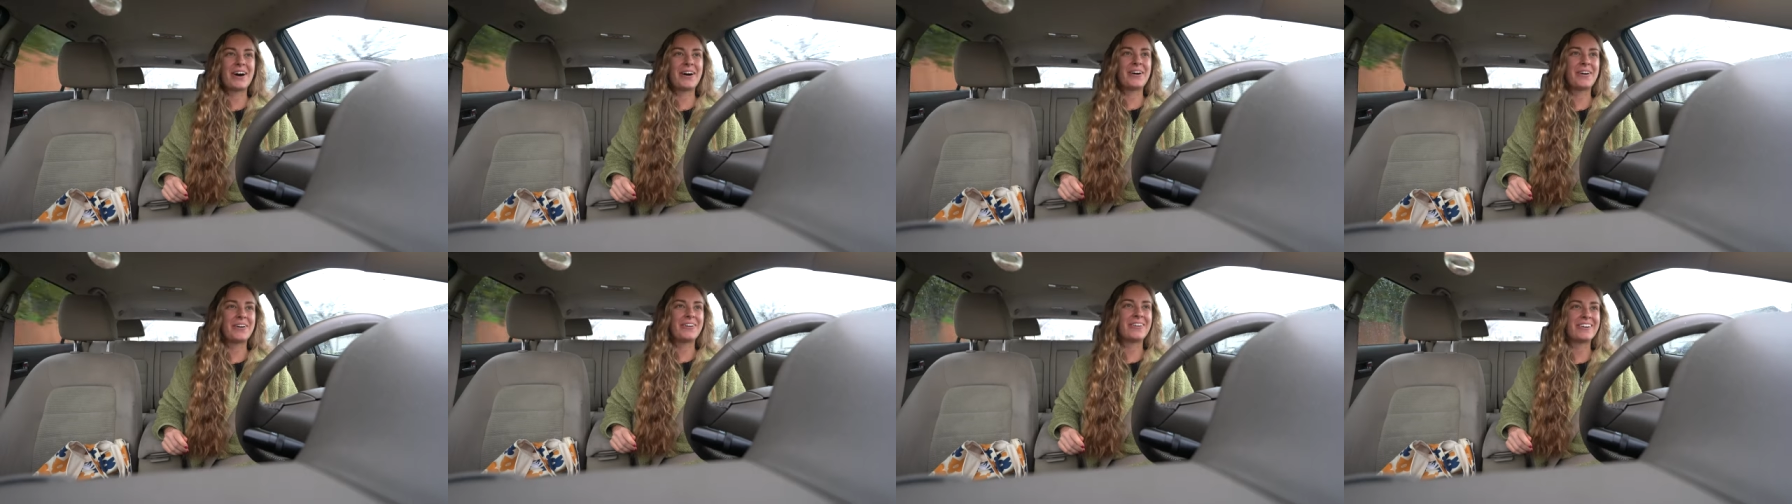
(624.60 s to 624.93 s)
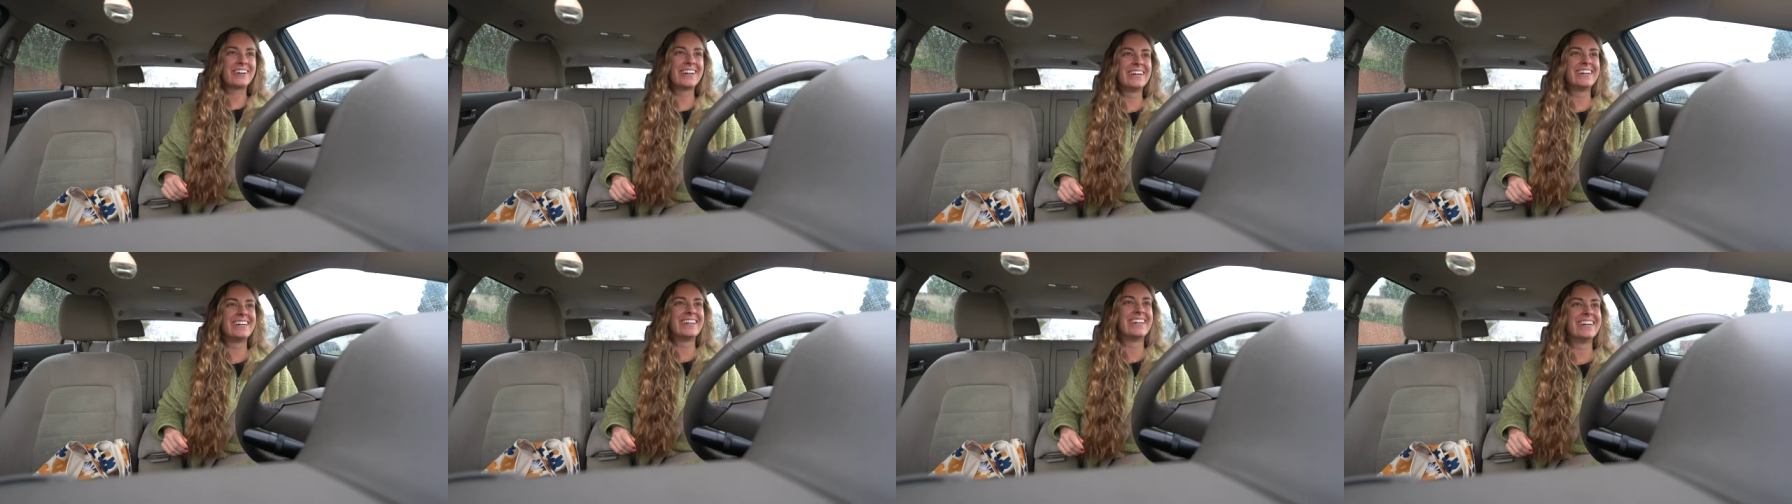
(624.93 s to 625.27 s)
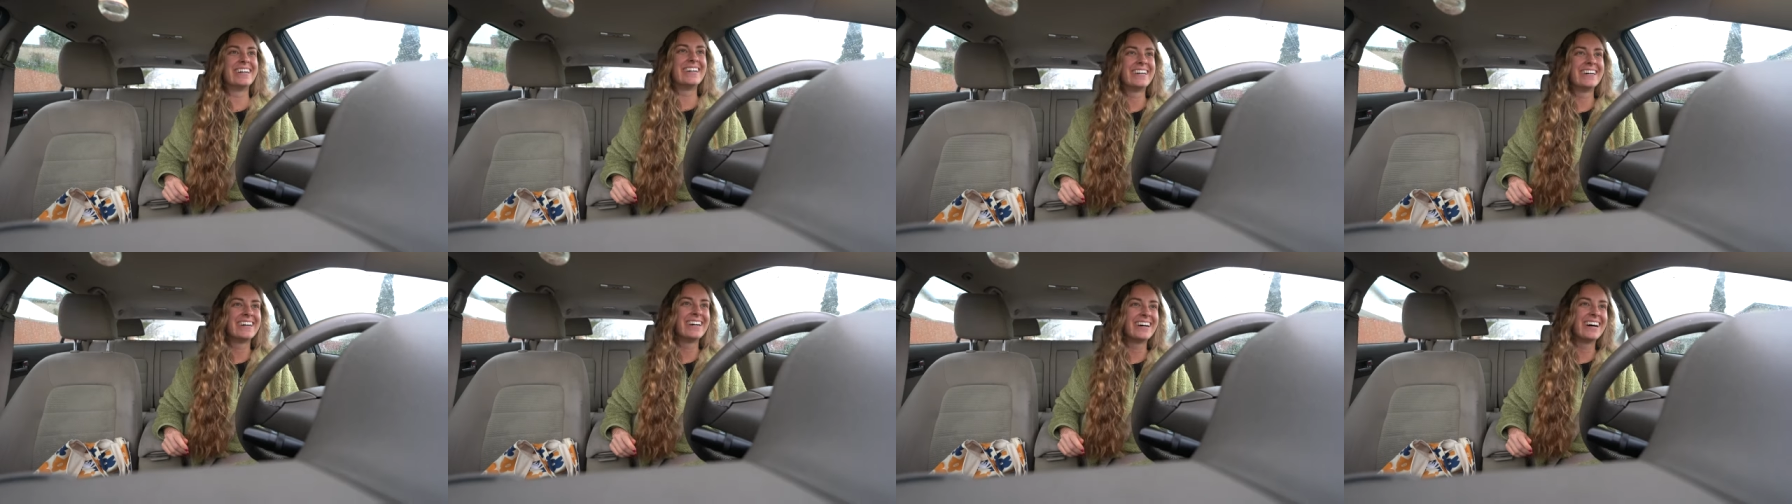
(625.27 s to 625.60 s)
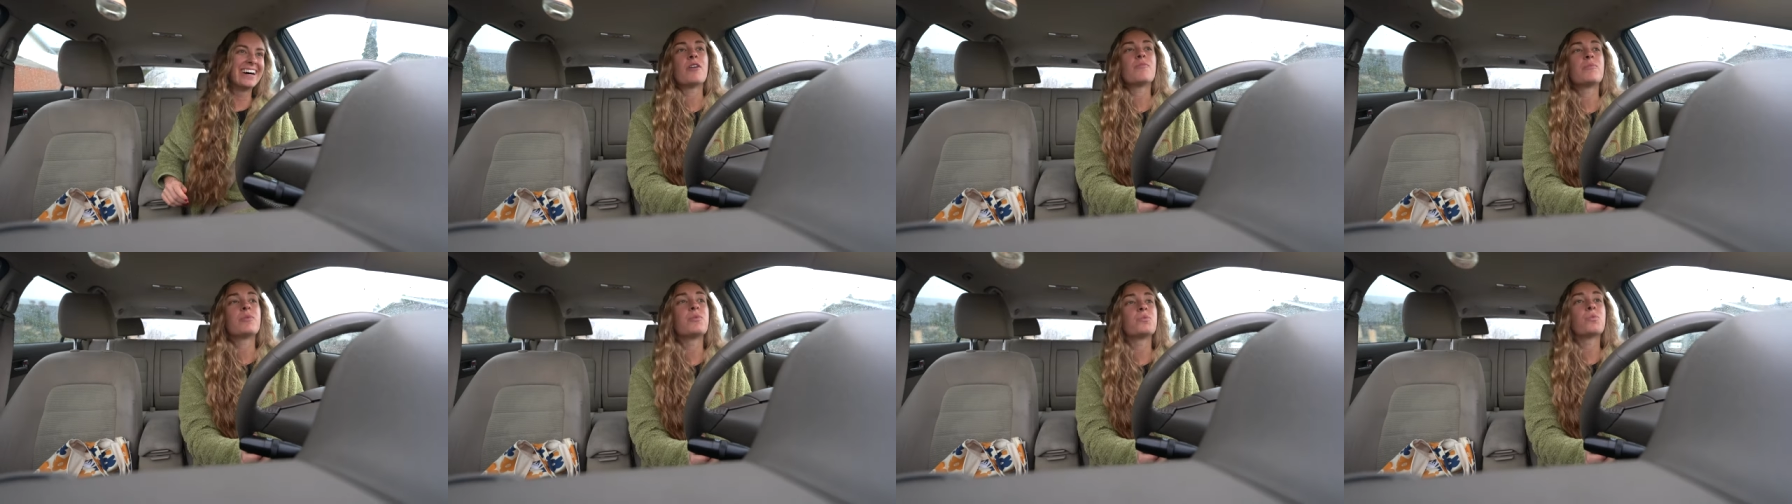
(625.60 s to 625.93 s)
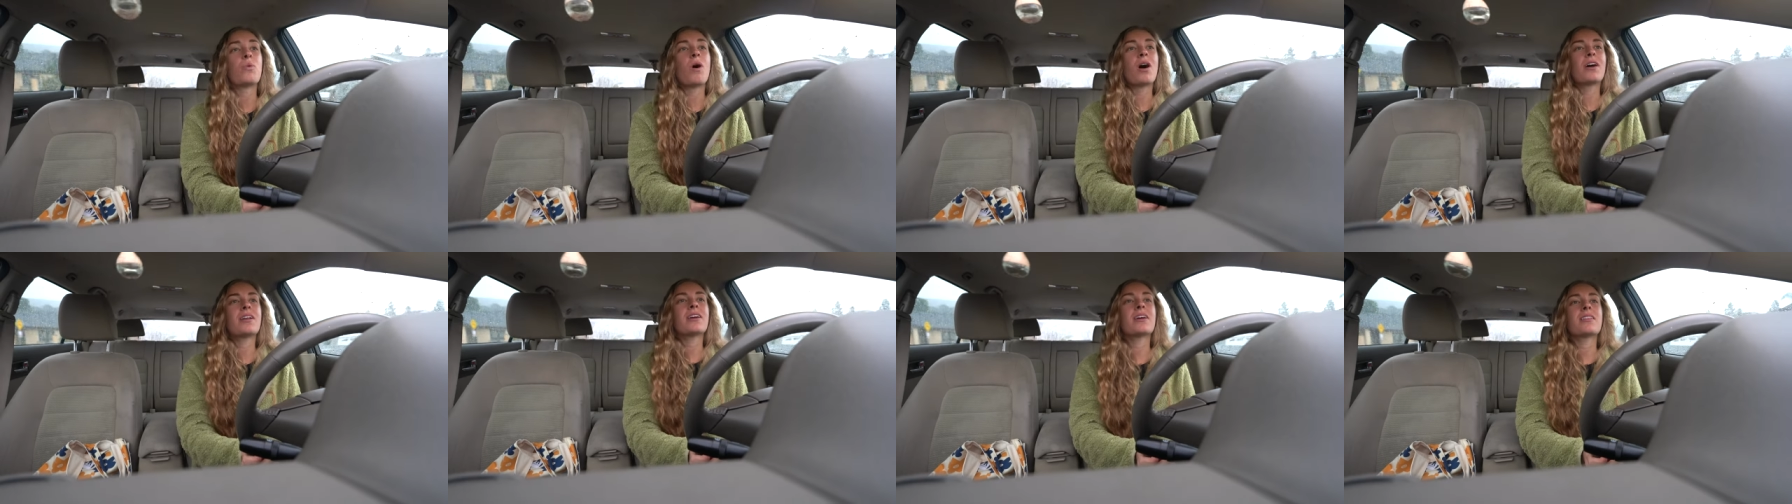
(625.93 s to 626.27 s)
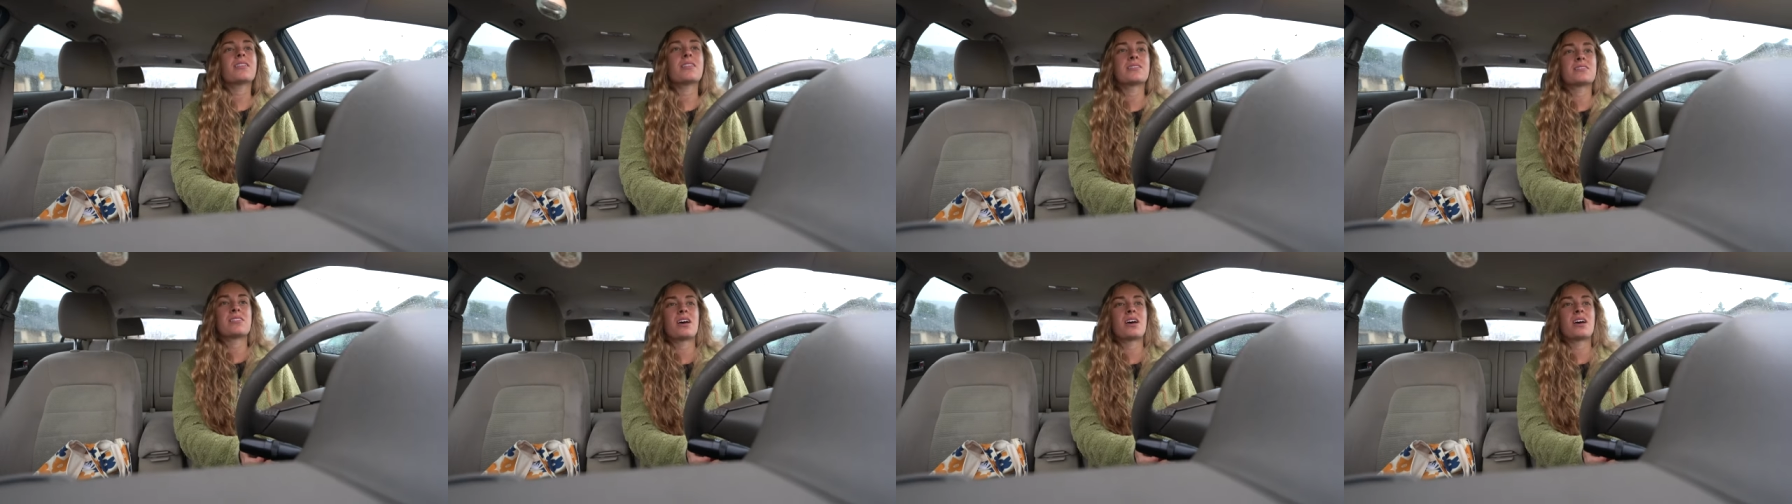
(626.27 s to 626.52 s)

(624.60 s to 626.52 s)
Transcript: I've been wanting the